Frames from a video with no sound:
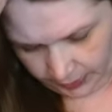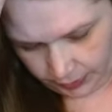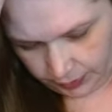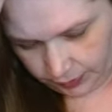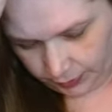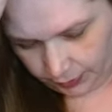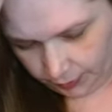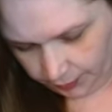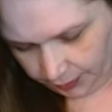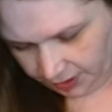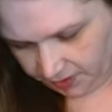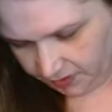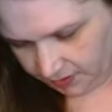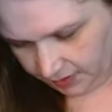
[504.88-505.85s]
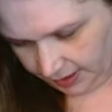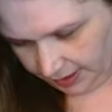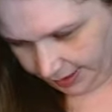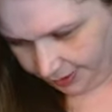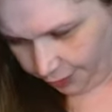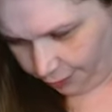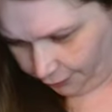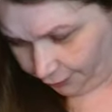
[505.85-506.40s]
So the reason I
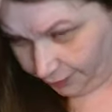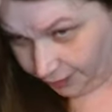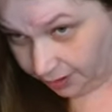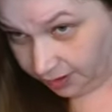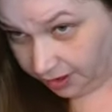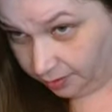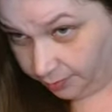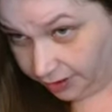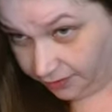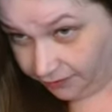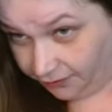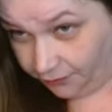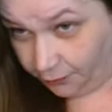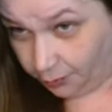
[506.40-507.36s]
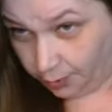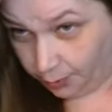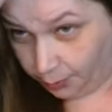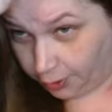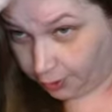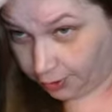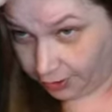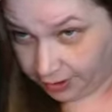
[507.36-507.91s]
go a little bit
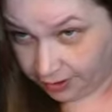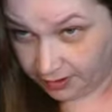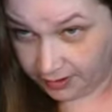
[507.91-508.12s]
forward